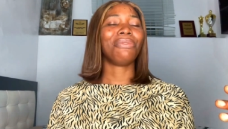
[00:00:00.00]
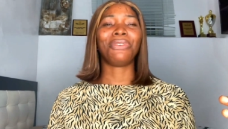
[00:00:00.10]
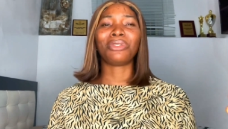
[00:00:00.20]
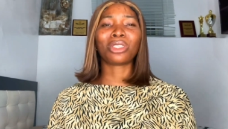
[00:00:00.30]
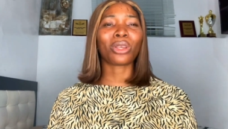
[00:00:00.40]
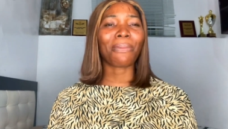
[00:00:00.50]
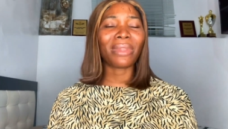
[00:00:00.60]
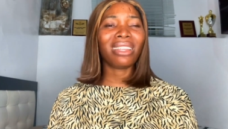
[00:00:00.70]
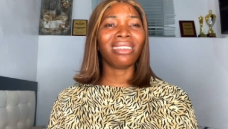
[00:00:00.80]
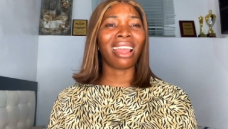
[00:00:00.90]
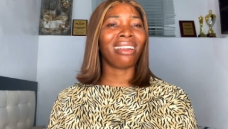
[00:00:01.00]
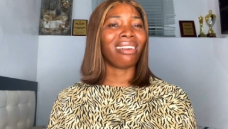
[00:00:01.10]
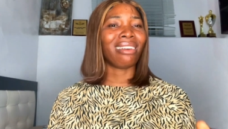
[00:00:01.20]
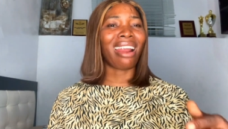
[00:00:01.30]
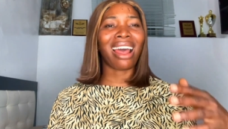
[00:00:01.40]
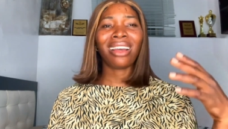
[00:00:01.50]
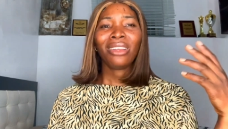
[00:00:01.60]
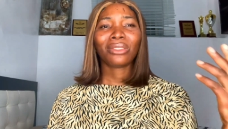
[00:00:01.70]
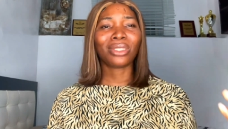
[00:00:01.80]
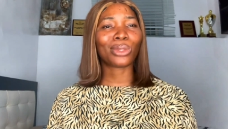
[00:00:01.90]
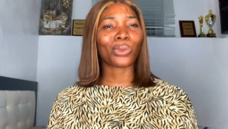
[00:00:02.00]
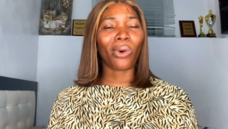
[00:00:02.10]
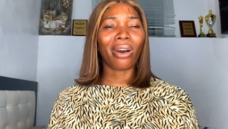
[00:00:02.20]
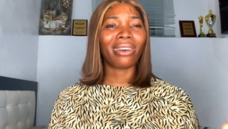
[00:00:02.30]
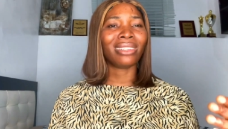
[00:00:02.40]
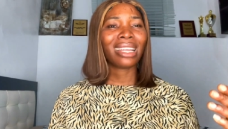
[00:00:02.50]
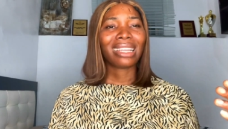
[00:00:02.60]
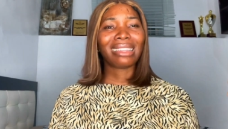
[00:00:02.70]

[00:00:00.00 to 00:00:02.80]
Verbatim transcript: fifty something naira, this one,